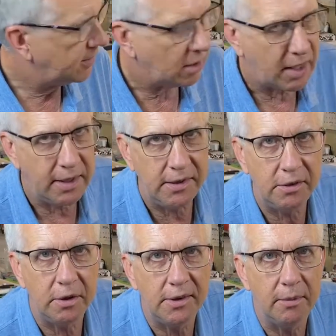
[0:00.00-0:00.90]
a lot easier
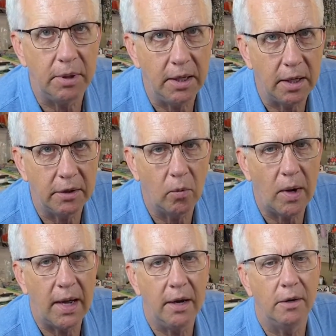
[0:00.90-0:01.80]
to simply cut the
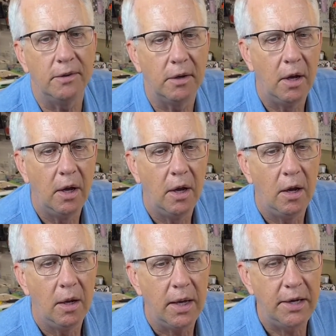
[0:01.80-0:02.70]
wires,
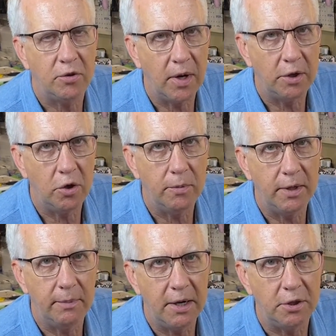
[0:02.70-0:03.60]
heat shrink tubing
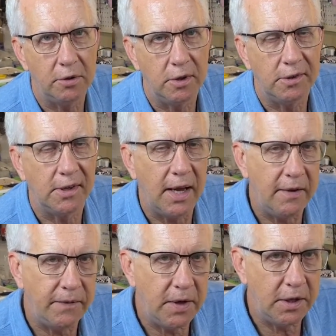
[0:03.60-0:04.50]
to make sure they're
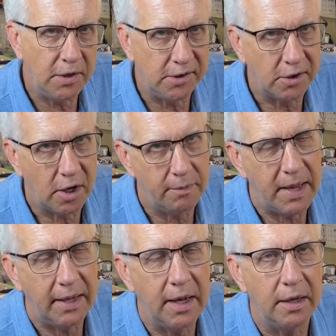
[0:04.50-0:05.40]
safe, then you just solder
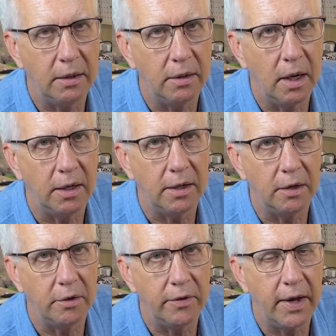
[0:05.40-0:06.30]
back in a, a,
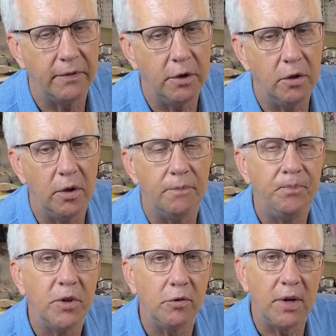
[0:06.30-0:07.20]
connector if you have to do it.
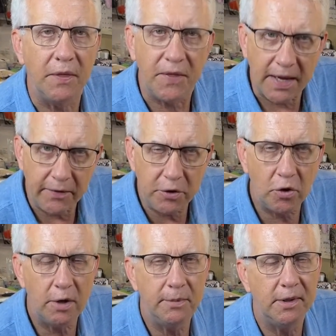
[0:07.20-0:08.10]
So again, thank you for
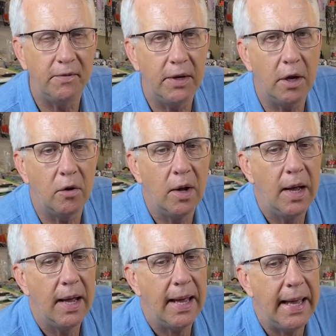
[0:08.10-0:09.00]
joining me in this video.
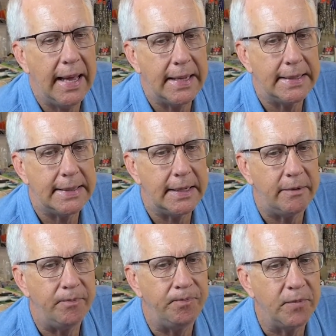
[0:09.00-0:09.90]
And
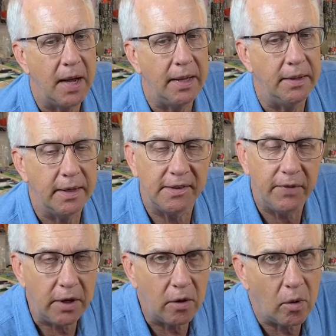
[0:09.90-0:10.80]
um, the uh, next
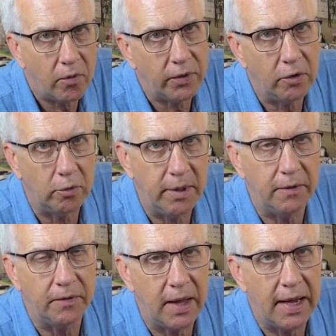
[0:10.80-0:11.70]
video hopefully will be a
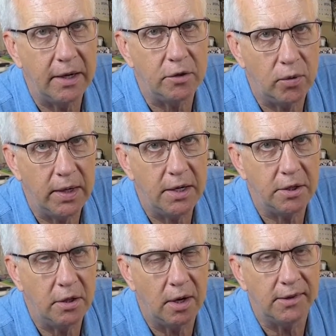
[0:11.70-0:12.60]
flying twin
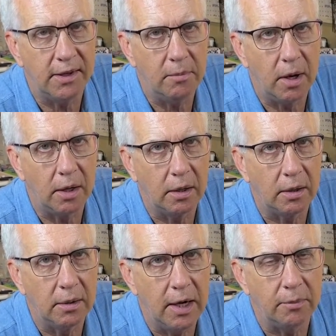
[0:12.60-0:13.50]
engine RC model
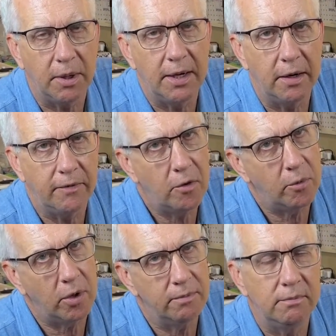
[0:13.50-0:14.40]
airplane on a foam board.